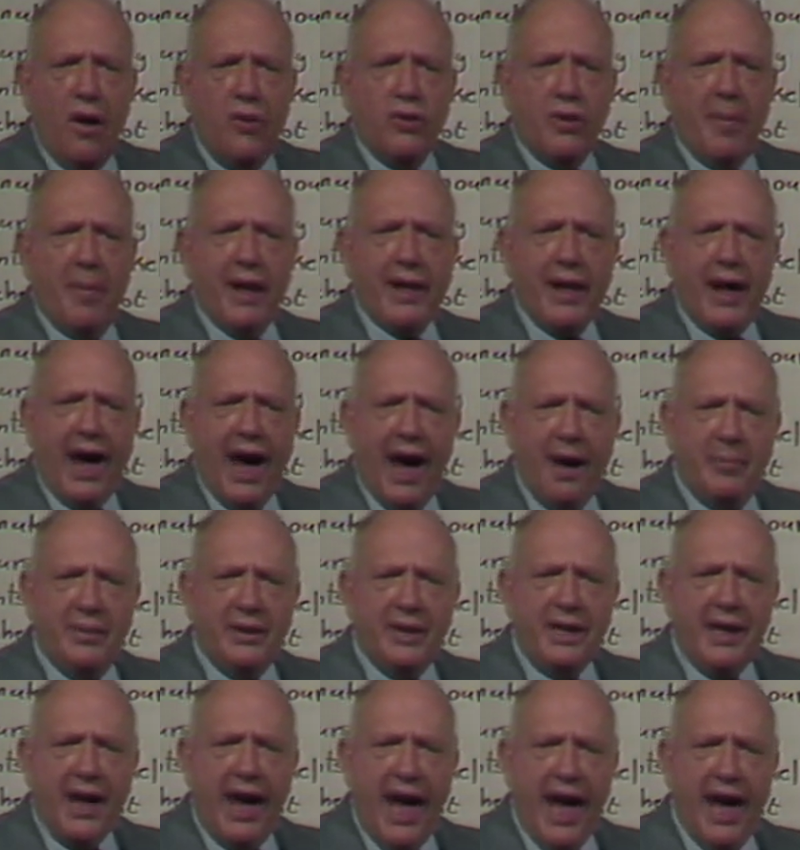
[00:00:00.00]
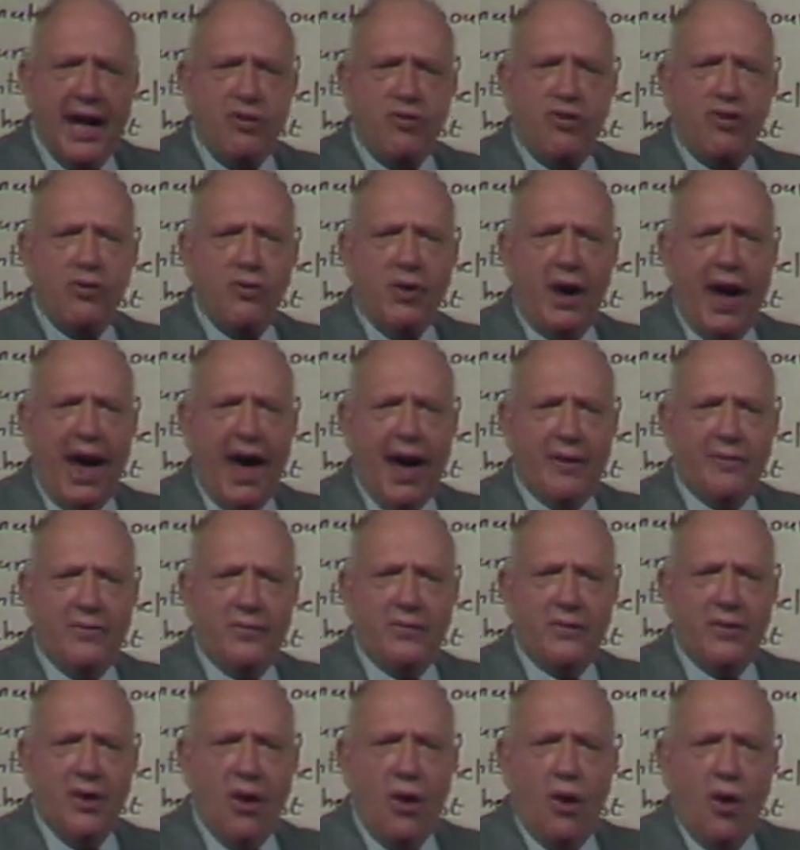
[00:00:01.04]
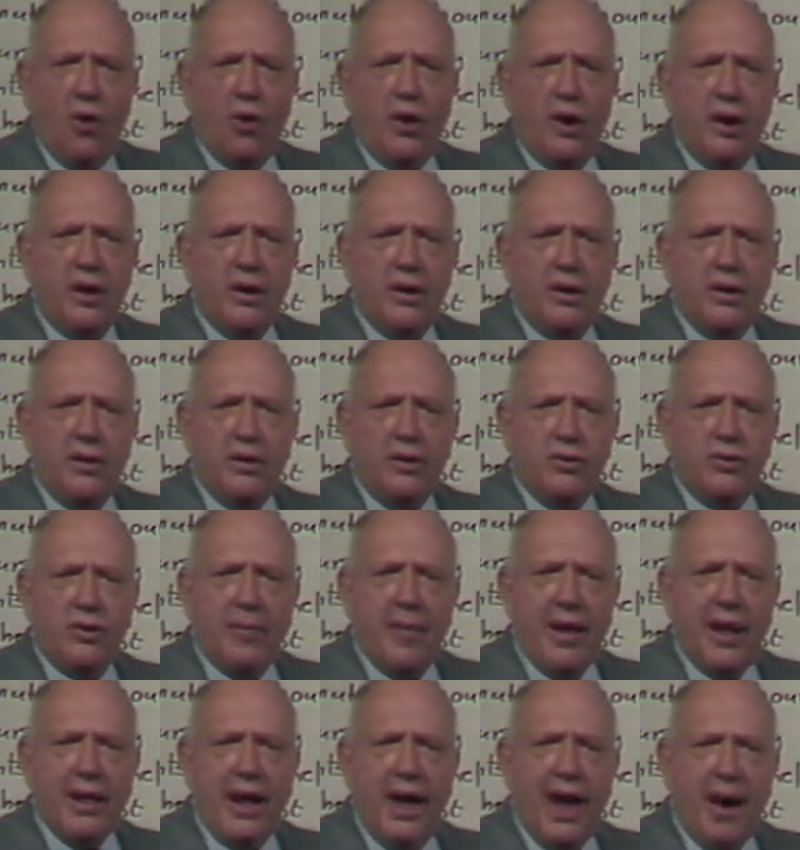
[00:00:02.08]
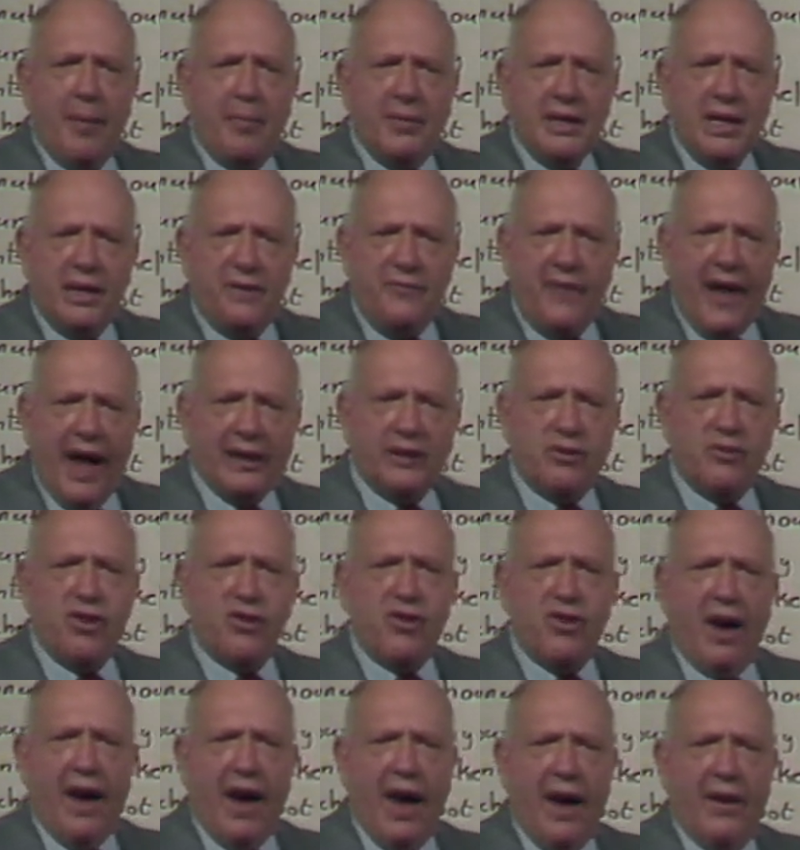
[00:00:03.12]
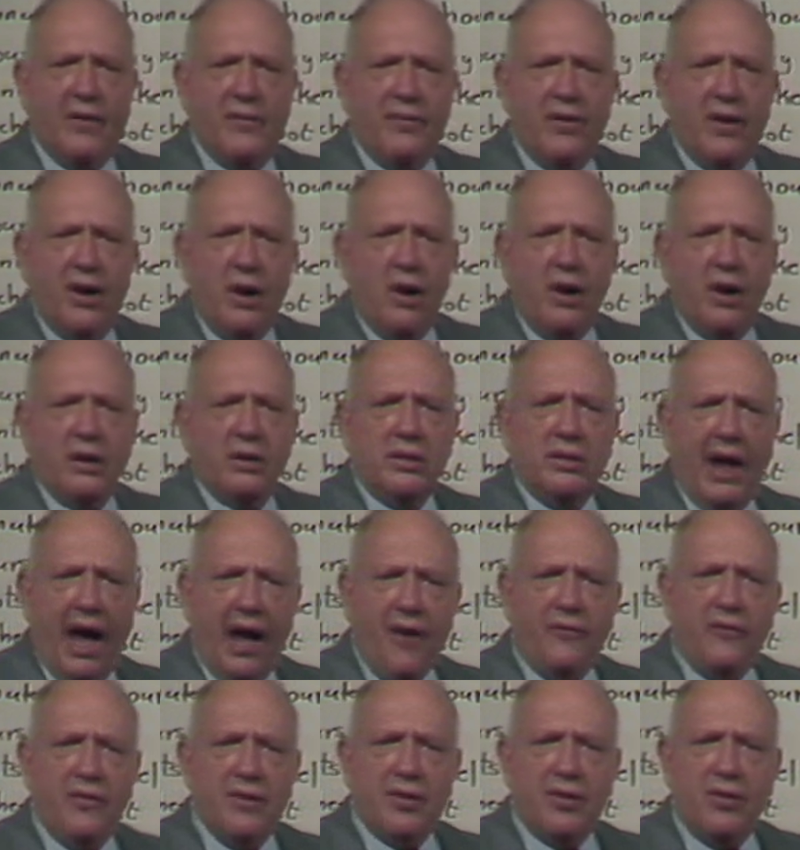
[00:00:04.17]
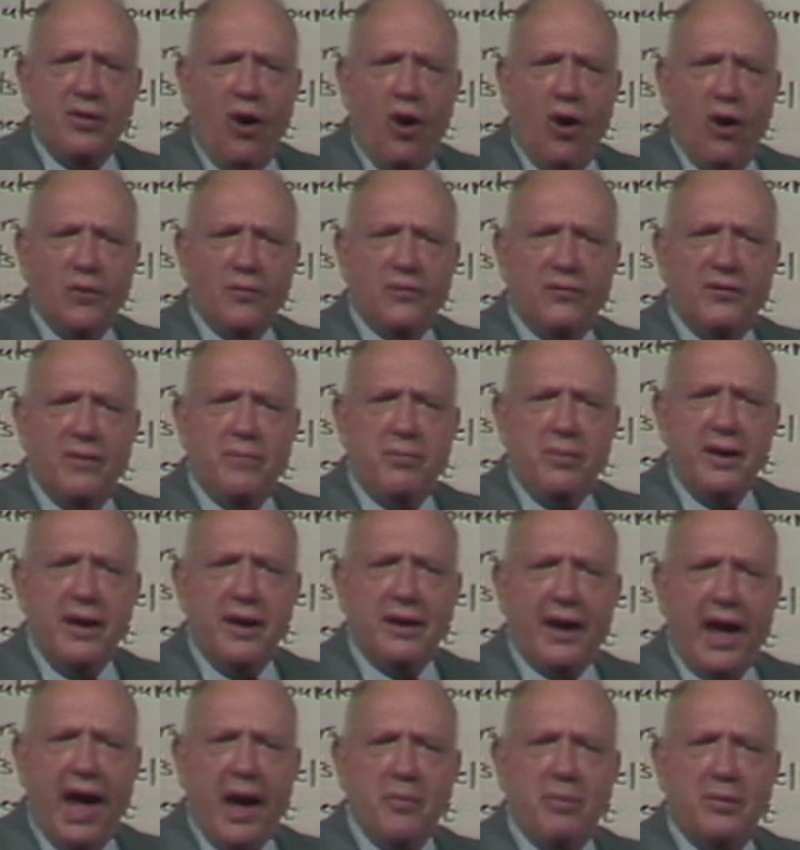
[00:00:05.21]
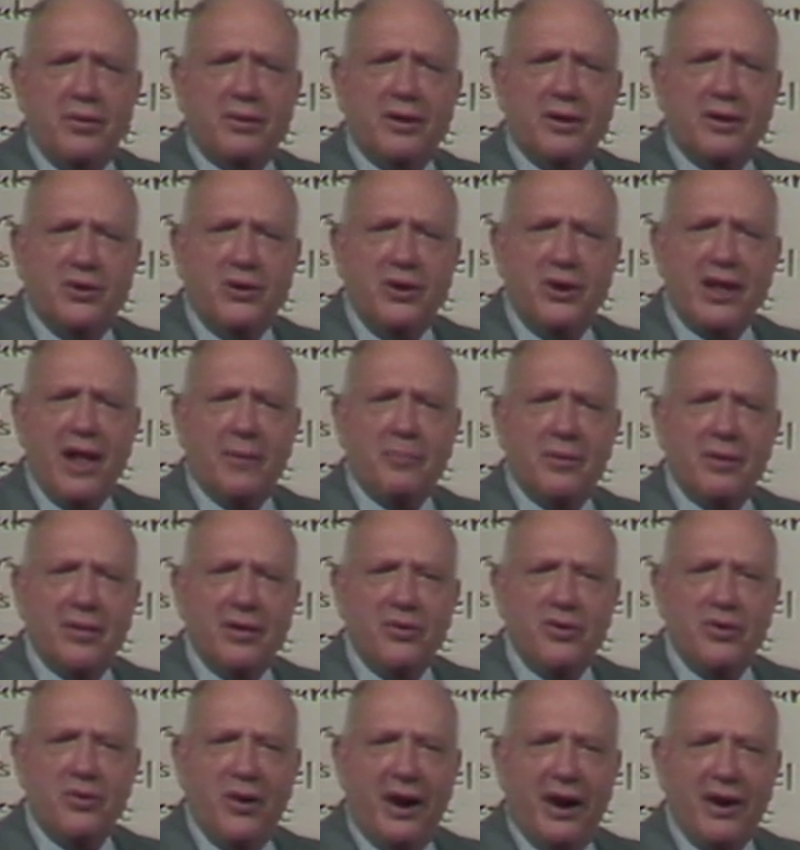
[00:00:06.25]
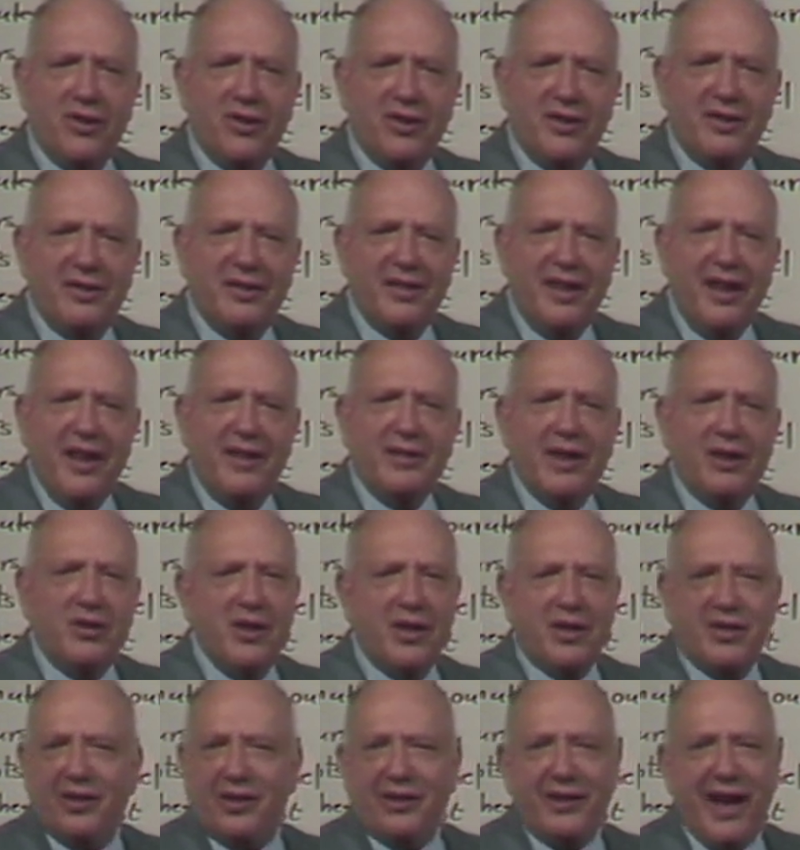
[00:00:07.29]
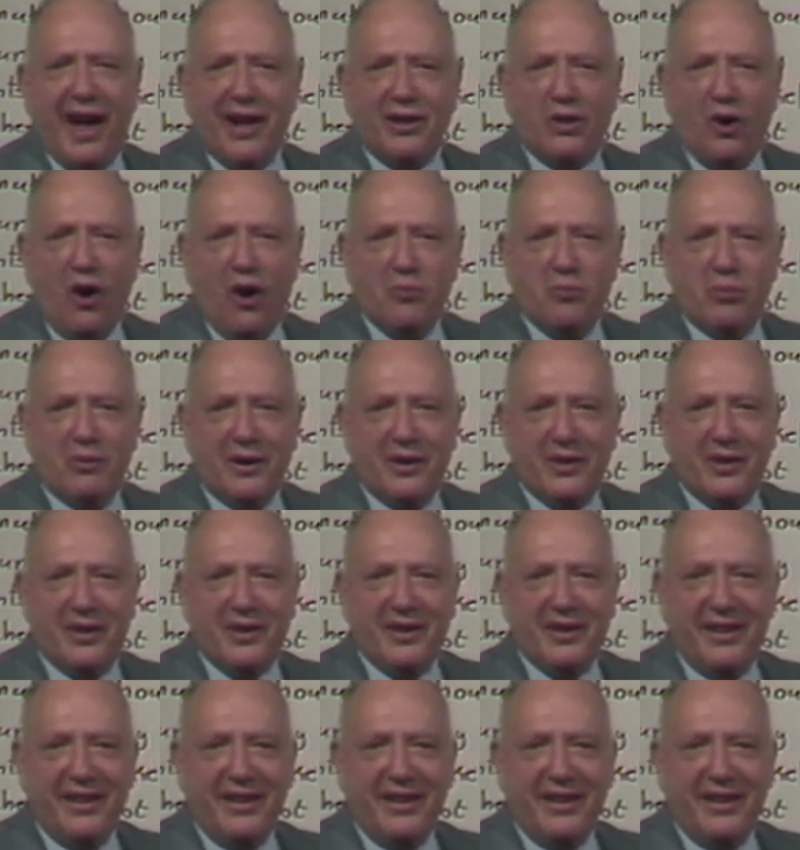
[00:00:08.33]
No matter how many age you have, no matter how many advantages you have, life is known for being able to turn up a situation that you still can't cope with.